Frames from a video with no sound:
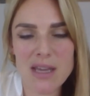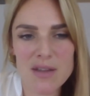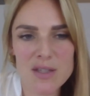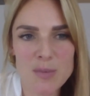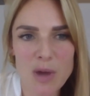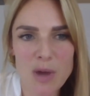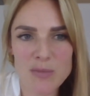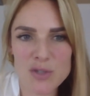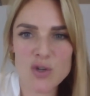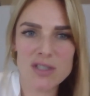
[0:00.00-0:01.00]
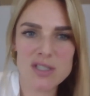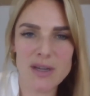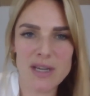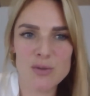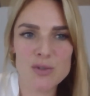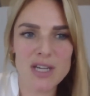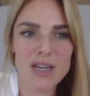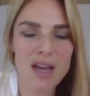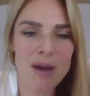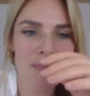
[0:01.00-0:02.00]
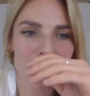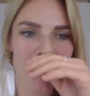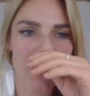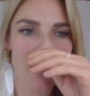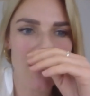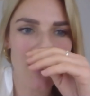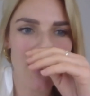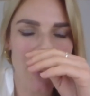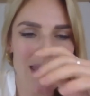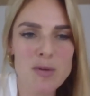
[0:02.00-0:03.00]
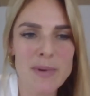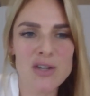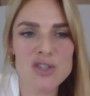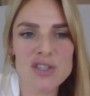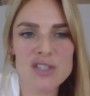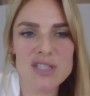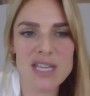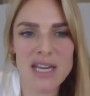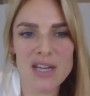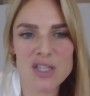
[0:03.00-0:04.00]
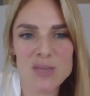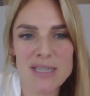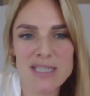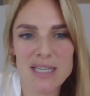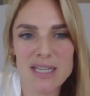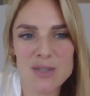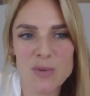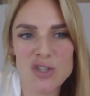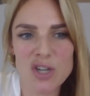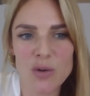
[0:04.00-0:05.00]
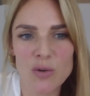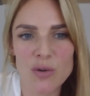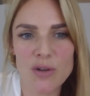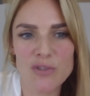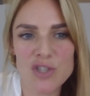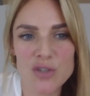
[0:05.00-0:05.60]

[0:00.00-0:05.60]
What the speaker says: the others, but I'm just trying to do it in order. Amy mentioned the NHS waiting lists, which are long for